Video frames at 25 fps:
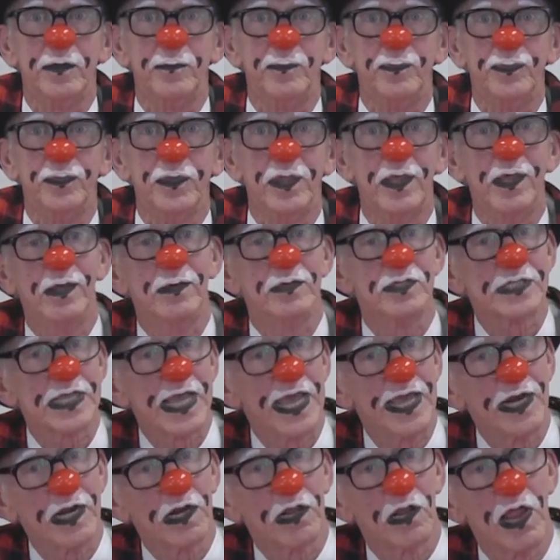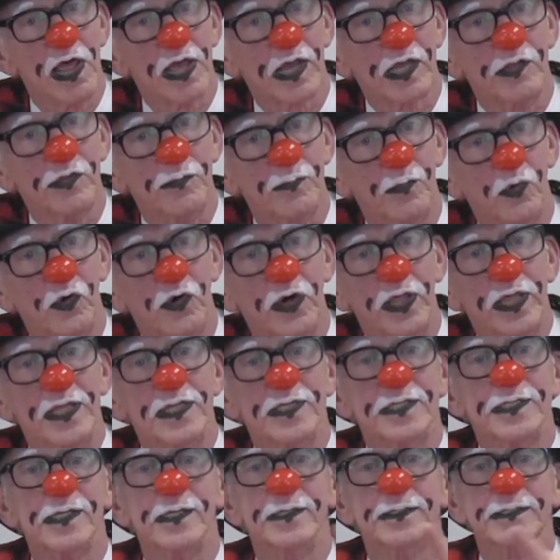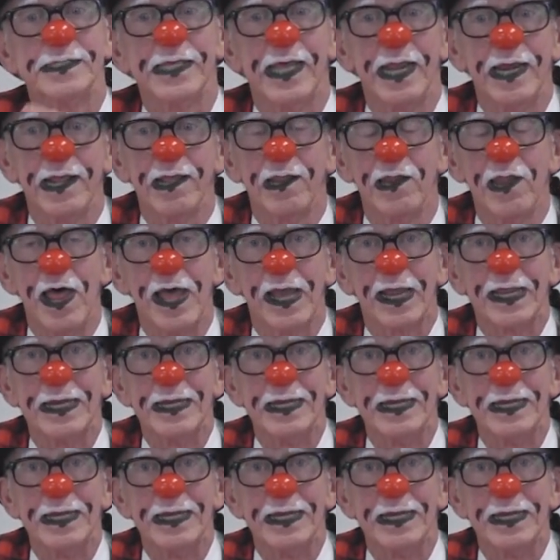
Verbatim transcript: It was 8 o'clock in the morning until 10 o'clock